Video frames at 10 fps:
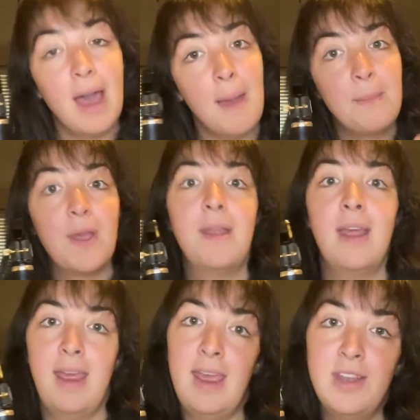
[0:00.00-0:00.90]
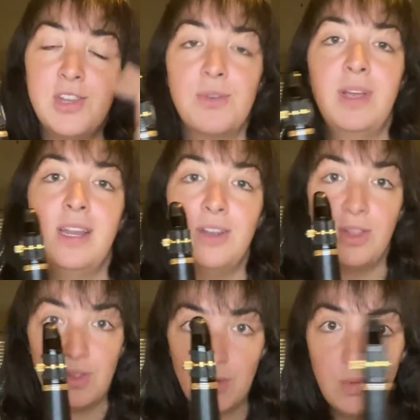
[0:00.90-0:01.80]
I'm gonna enter it into
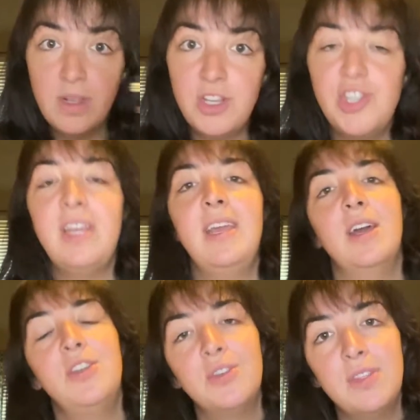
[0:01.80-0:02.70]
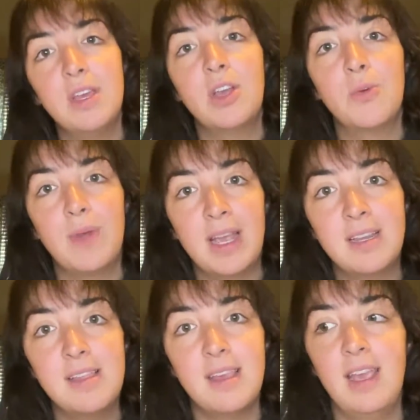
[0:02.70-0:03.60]
Schoology under the correct
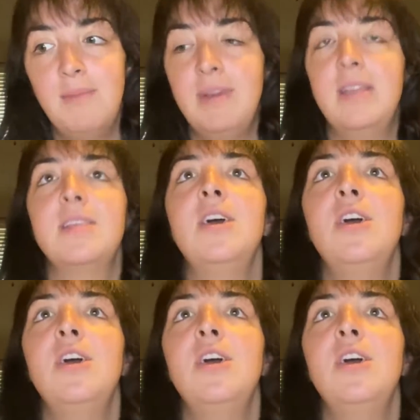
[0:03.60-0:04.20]
assignment,